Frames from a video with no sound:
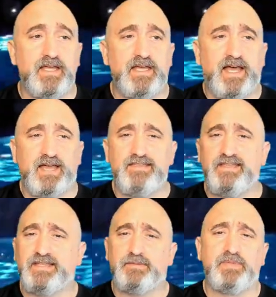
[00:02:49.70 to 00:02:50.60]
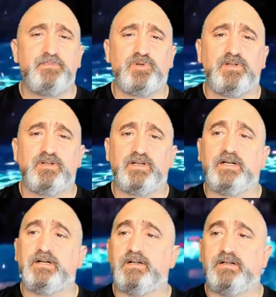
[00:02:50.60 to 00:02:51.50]
I think the people,
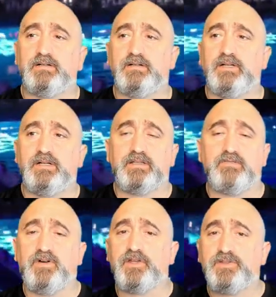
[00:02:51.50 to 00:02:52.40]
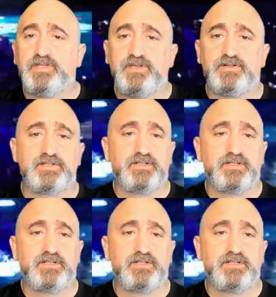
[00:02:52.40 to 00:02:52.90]
the volunteers